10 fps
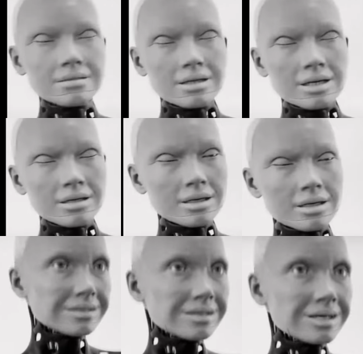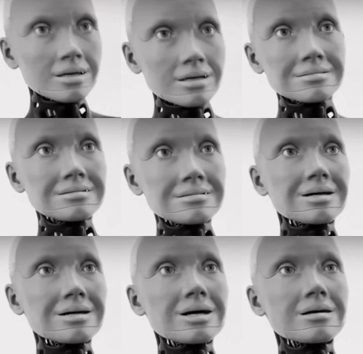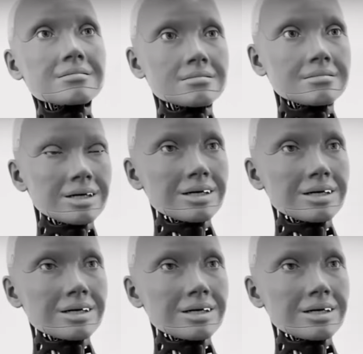I don't want to harm people because